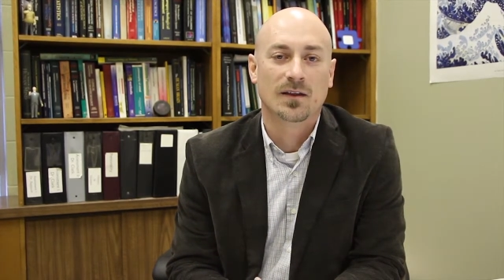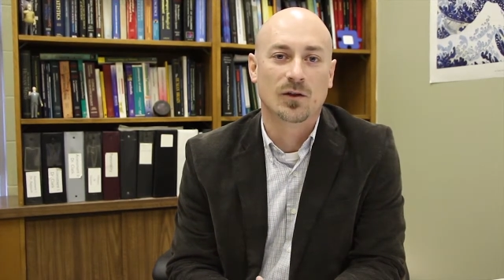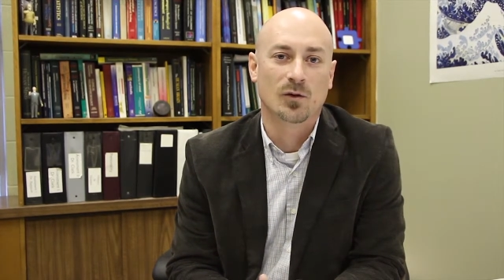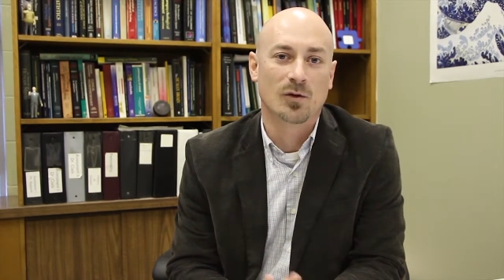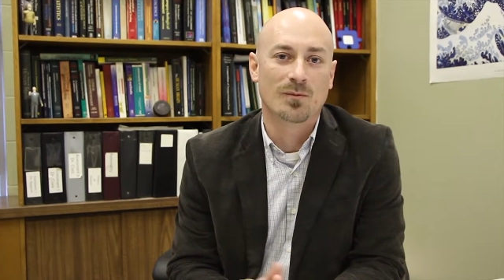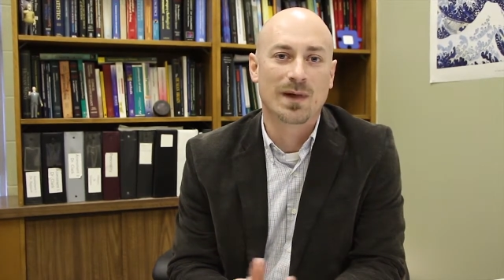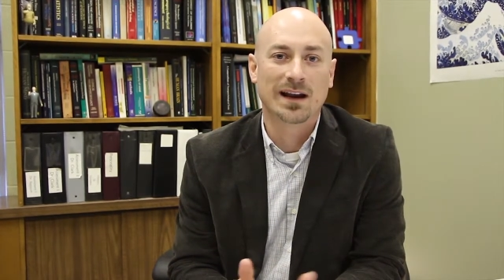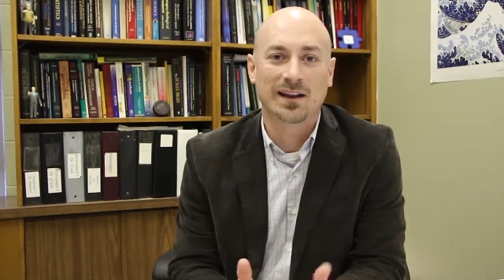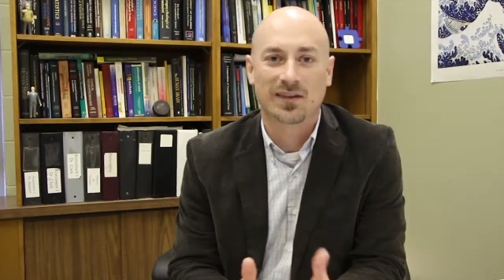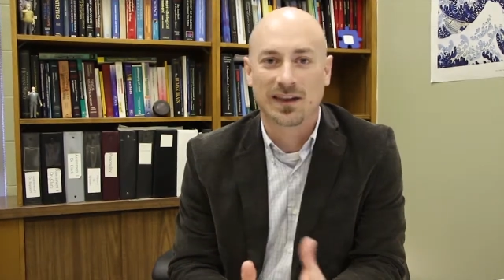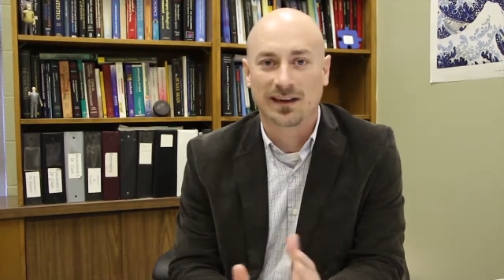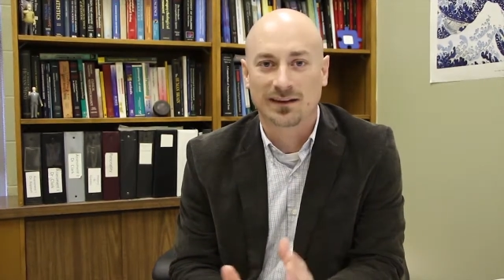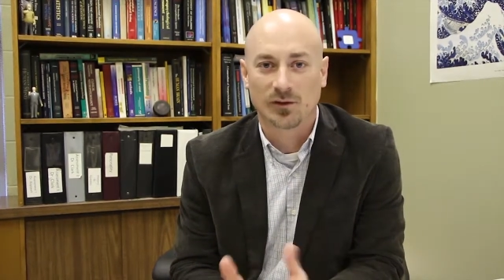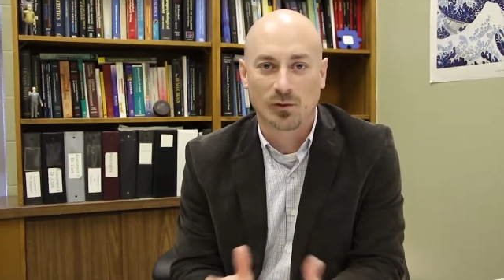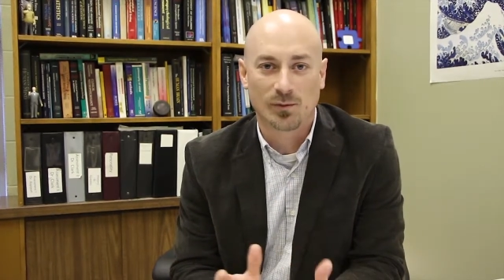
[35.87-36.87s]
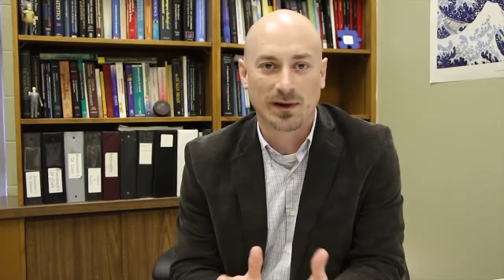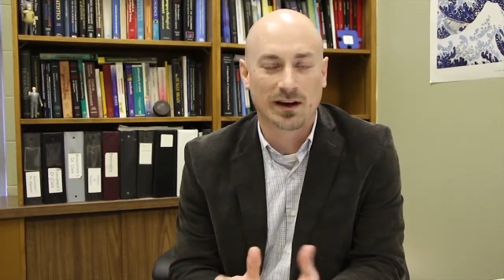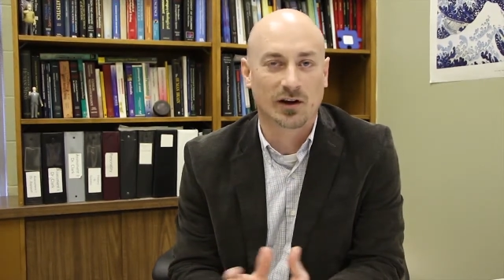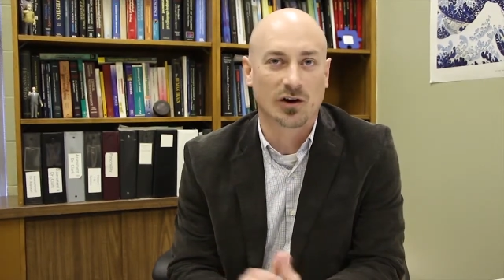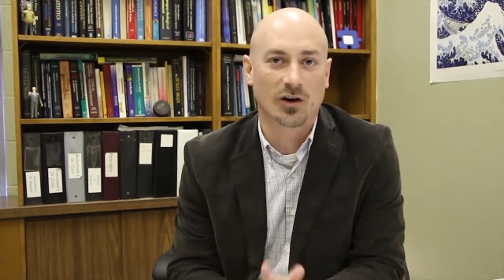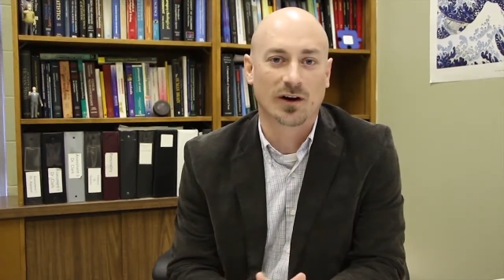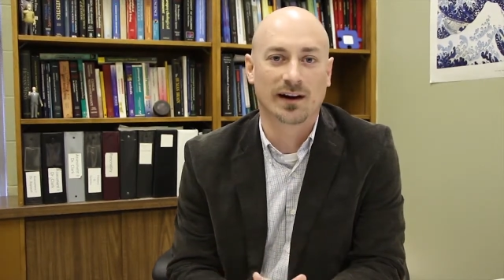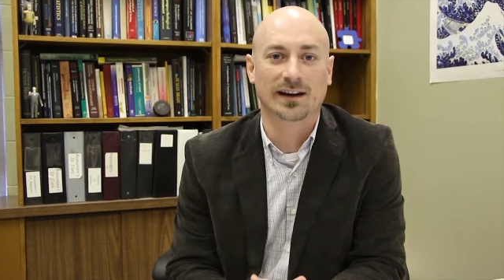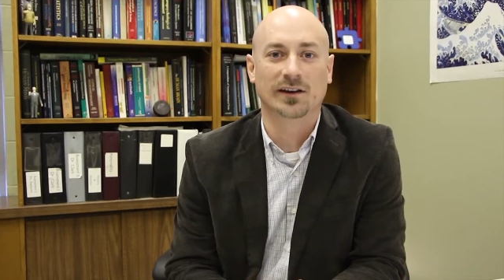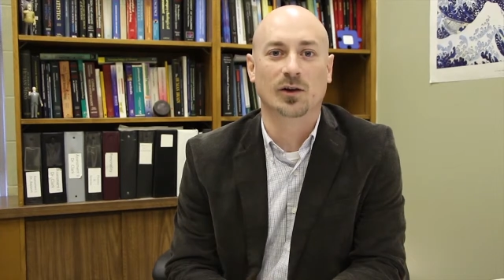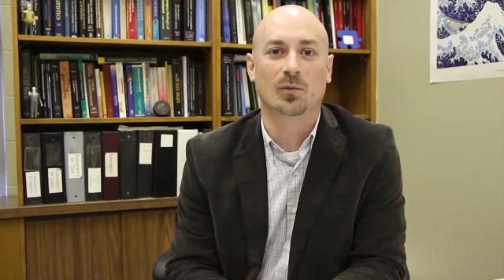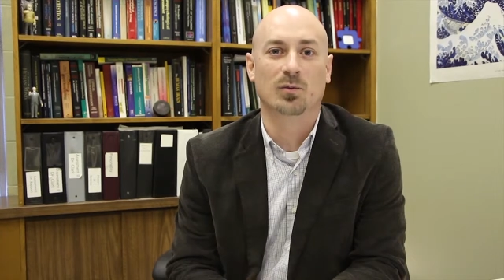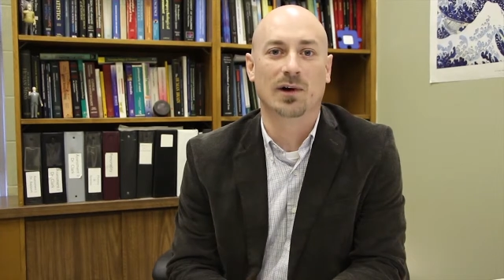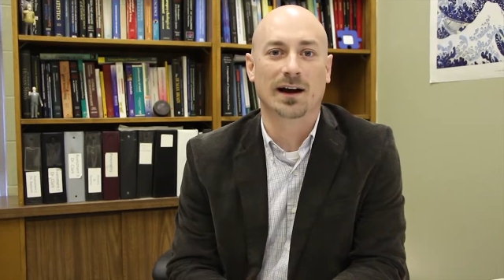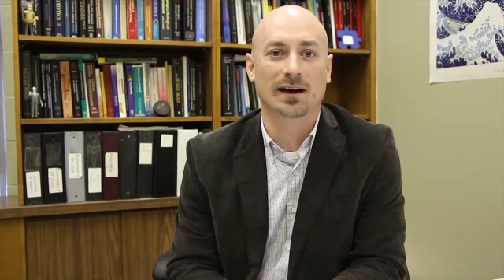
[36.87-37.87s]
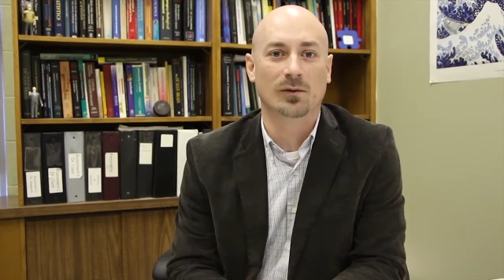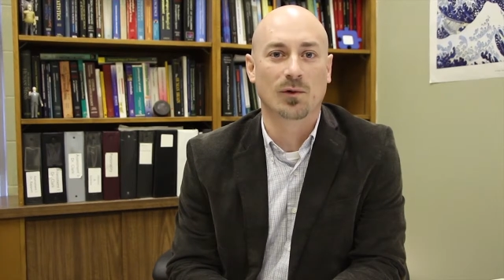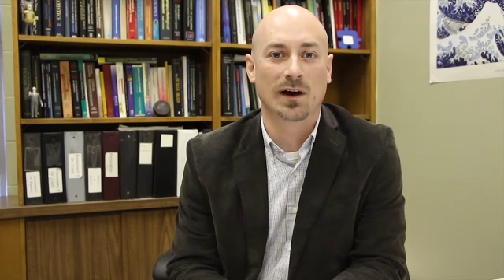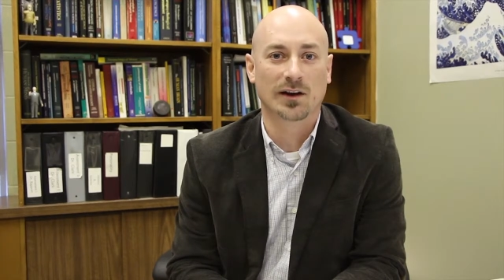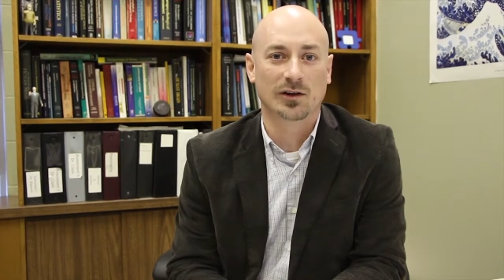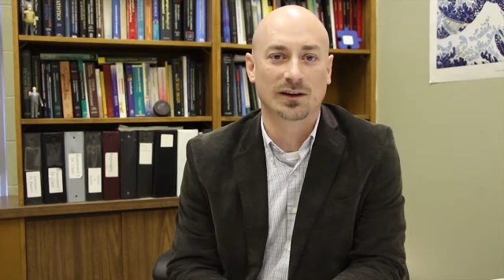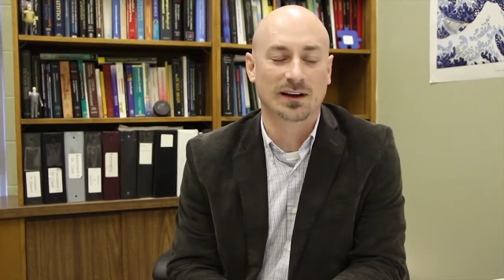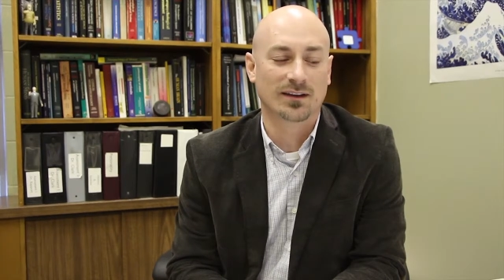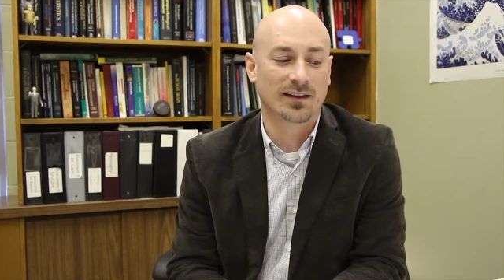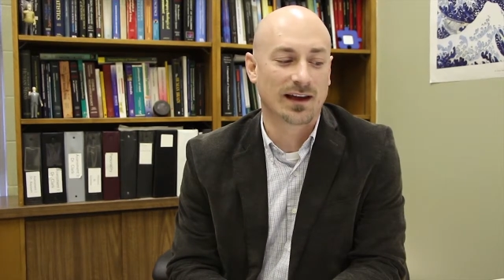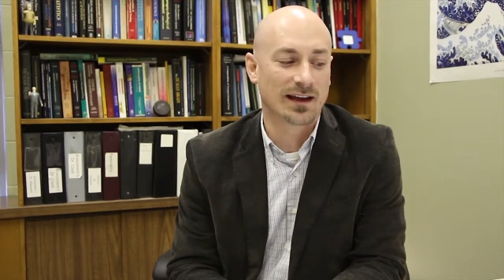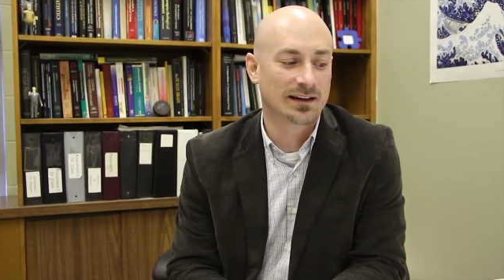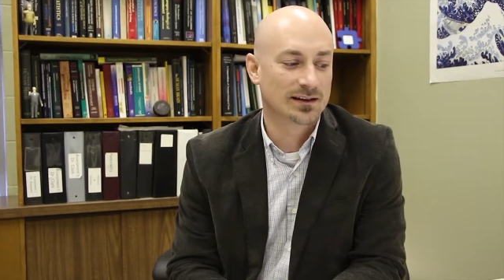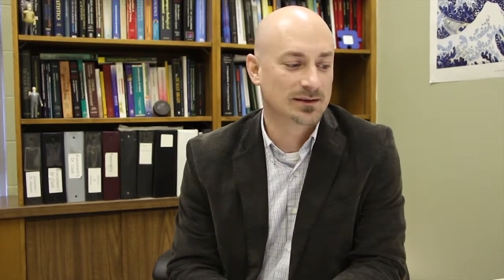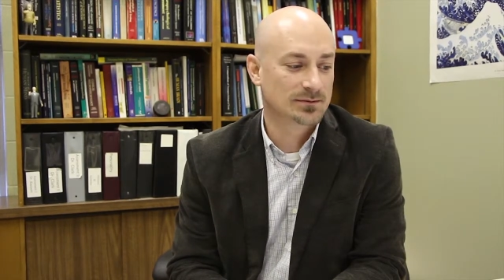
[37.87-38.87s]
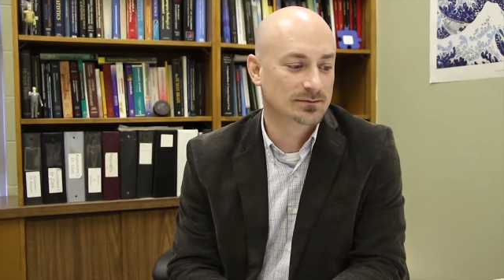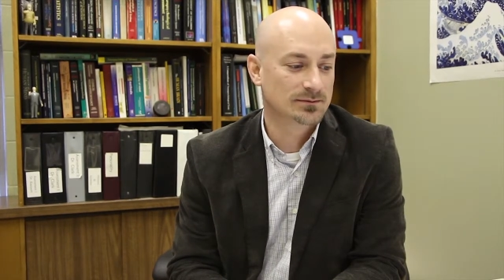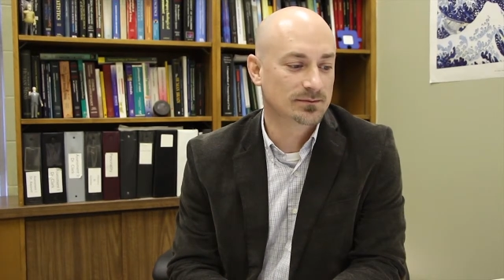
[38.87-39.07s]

there were many things that would be occurring in your brain while you did that.